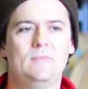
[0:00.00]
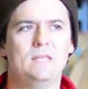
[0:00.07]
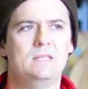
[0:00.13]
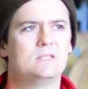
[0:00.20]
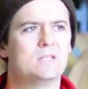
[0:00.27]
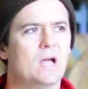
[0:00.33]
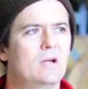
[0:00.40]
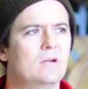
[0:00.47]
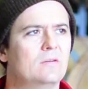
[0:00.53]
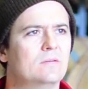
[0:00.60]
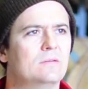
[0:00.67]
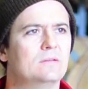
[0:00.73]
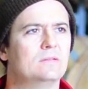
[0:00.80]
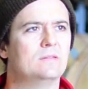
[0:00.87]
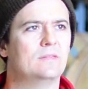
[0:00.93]
So
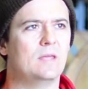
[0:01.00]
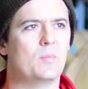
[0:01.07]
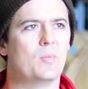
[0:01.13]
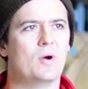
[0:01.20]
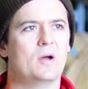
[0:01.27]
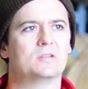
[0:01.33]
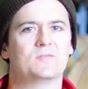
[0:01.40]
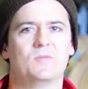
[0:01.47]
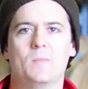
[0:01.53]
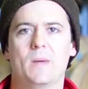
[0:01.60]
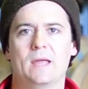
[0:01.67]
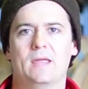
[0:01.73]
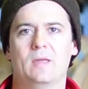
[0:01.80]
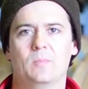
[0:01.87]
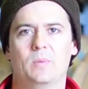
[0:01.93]
the approach for
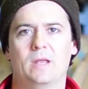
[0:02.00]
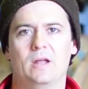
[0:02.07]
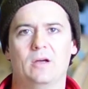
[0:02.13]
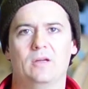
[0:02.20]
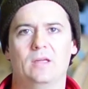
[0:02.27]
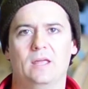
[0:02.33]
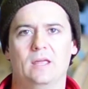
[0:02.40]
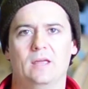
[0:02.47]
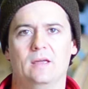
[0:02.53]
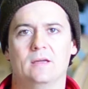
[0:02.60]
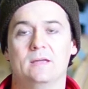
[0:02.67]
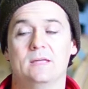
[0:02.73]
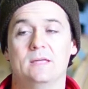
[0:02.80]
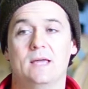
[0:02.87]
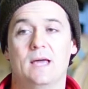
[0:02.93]
making Pinot here
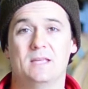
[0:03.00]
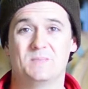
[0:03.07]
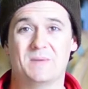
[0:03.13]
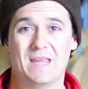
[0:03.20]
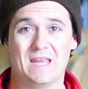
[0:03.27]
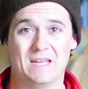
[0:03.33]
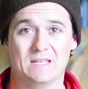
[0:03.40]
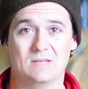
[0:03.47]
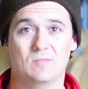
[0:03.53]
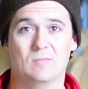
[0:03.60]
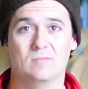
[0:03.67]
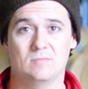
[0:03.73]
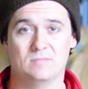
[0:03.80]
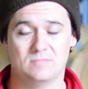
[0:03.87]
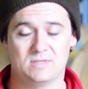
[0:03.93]
has been getting
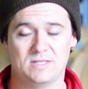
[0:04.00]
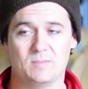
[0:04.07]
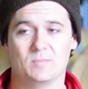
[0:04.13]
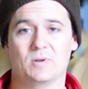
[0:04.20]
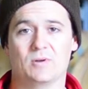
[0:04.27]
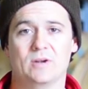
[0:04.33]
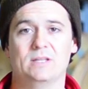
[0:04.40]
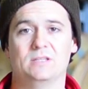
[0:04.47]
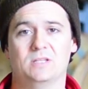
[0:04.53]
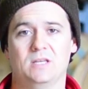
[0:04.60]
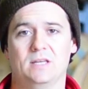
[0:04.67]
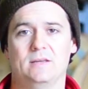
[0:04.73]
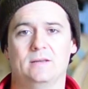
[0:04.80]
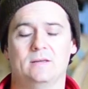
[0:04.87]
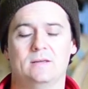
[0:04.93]
simpler each
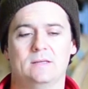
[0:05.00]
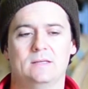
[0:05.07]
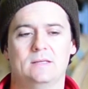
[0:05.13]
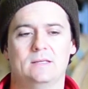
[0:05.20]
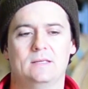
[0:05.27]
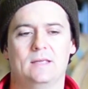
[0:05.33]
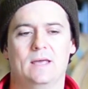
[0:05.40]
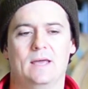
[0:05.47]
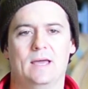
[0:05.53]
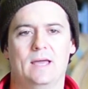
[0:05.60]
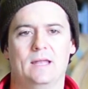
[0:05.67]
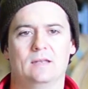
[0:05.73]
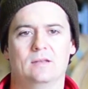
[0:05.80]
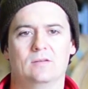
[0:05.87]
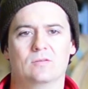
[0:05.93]
year,
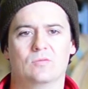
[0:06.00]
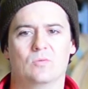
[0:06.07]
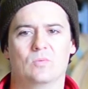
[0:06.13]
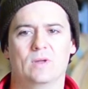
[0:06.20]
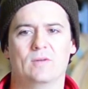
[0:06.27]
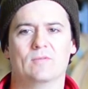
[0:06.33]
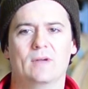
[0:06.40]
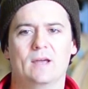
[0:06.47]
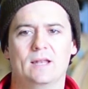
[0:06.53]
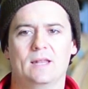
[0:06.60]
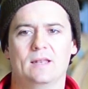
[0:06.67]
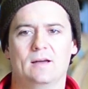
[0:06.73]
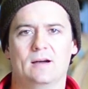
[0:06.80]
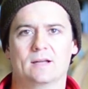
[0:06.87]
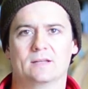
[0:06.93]
and we really
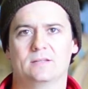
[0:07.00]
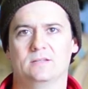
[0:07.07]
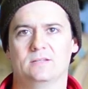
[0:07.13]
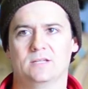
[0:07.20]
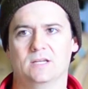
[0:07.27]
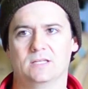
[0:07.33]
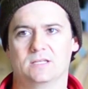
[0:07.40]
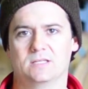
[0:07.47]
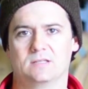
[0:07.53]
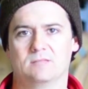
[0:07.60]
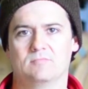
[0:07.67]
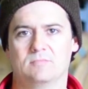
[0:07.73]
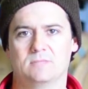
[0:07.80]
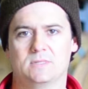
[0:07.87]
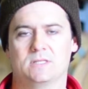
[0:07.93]
like to just
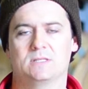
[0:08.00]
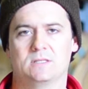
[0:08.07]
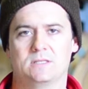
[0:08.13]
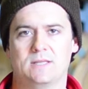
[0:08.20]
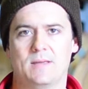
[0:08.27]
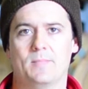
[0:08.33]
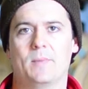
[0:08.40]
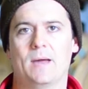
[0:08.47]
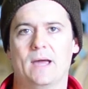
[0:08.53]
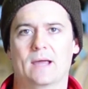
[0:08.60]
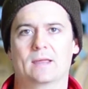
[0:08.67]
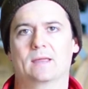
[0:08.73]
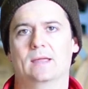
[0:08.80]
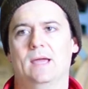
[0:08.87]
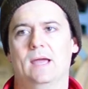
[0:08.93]
step back
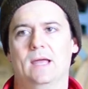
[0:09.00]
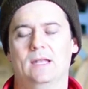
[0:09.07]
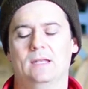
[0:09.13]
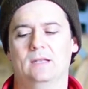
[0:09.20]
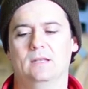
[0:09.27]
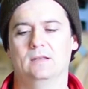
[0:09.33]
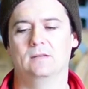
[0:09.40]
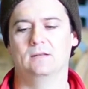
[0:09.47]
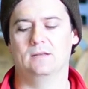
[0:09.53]
and